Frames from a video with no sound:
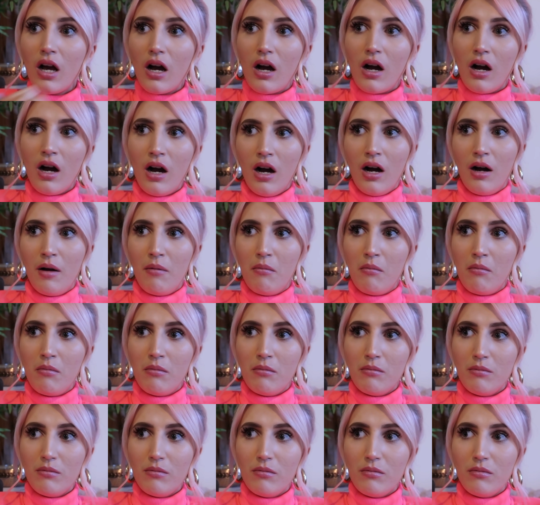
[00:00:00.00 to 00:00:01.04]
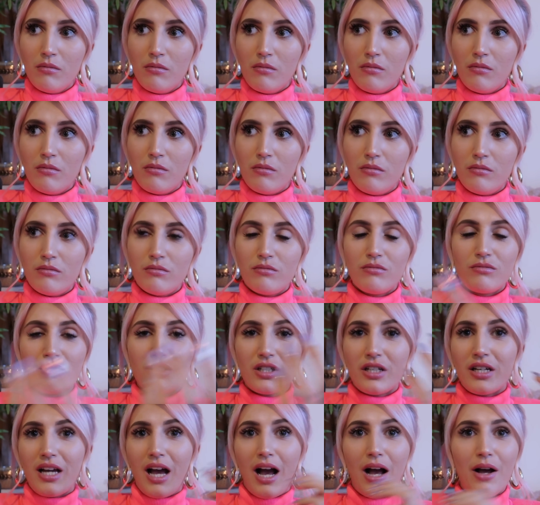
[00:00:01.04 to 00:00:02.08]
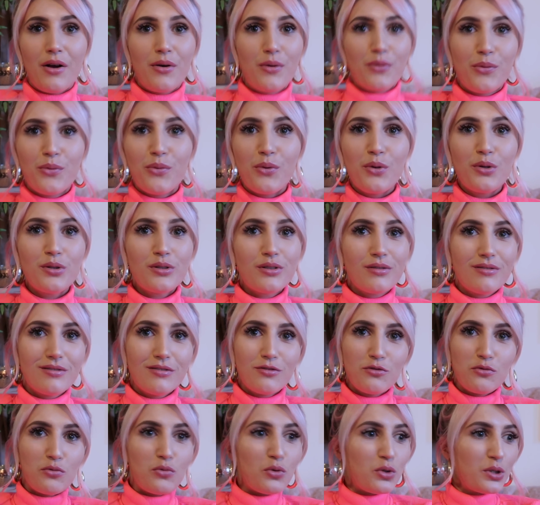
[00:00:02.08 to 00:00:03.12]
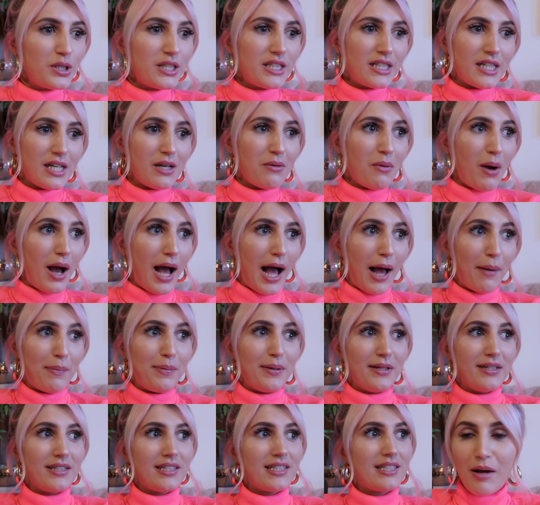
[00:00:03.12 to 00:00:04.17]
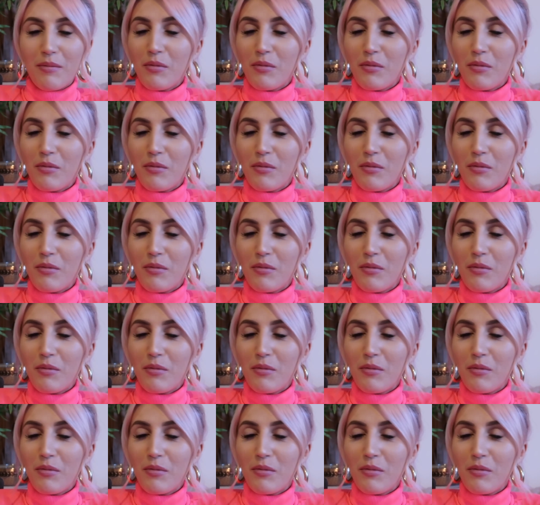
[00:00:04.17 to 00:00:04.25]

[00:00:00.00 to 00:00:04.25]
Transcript: So yeah, we'll see what happens.